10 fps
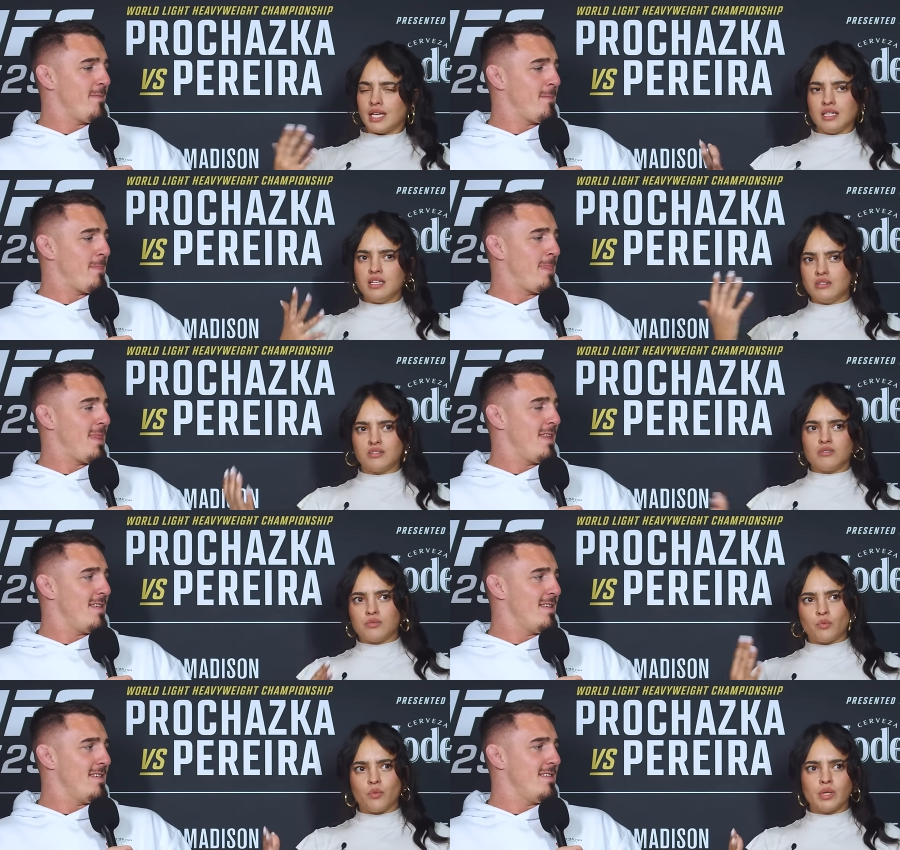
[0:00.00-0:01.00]
Speaker 1: these...
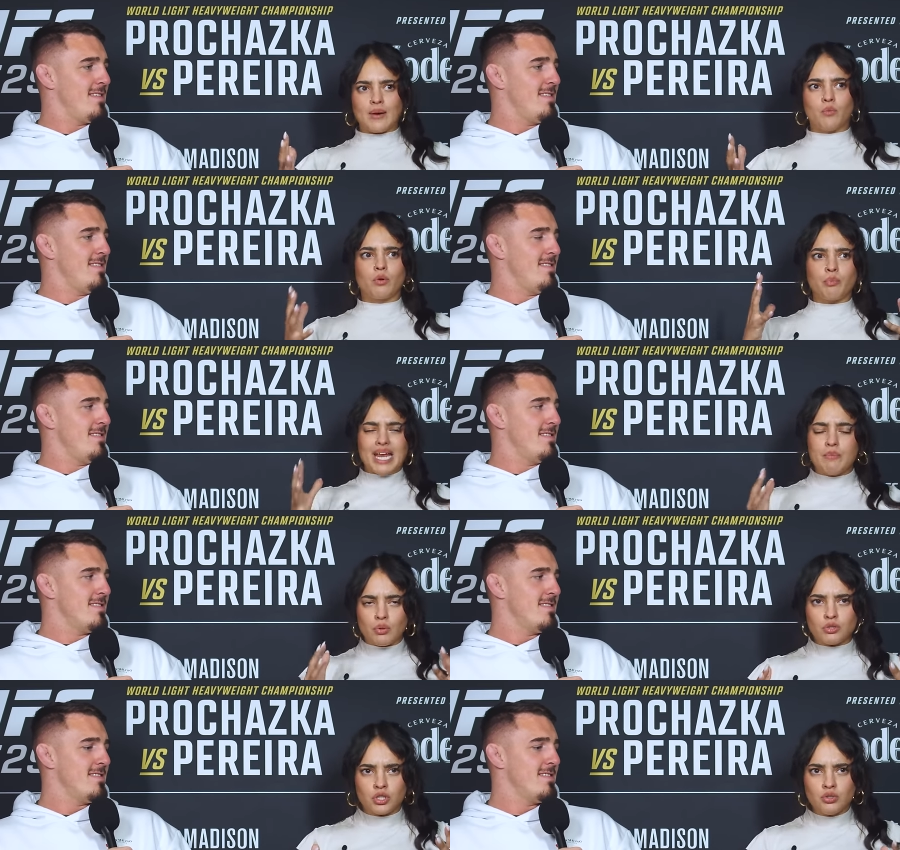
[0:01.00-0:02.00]
Like, we're
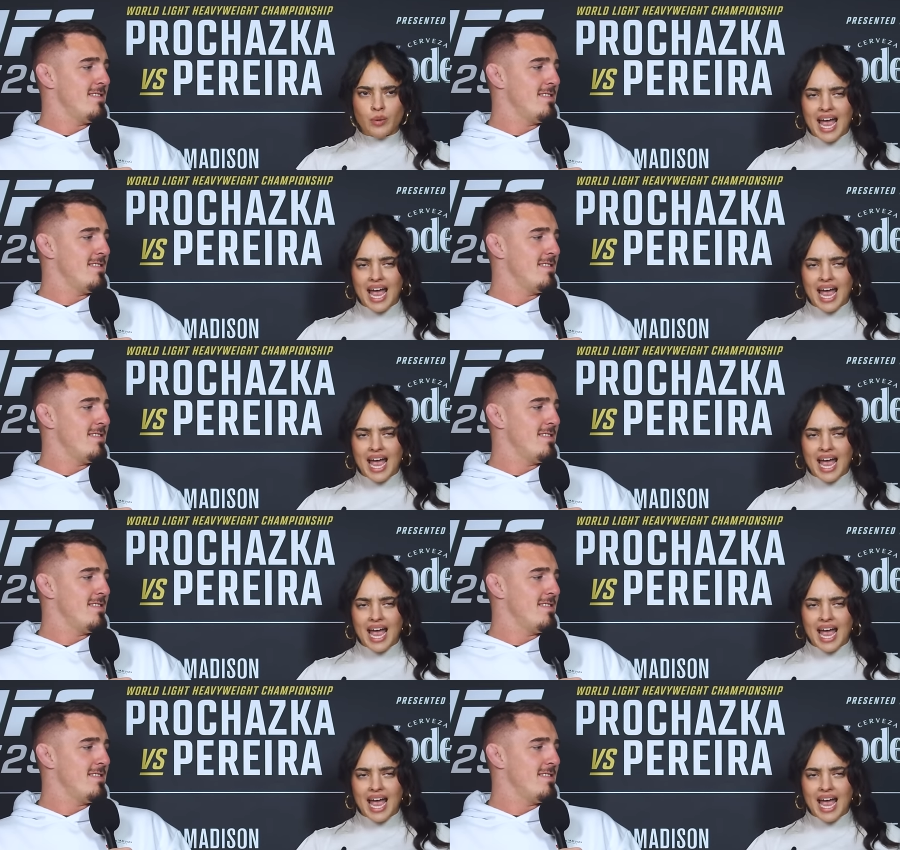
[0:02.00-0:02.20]
people too, we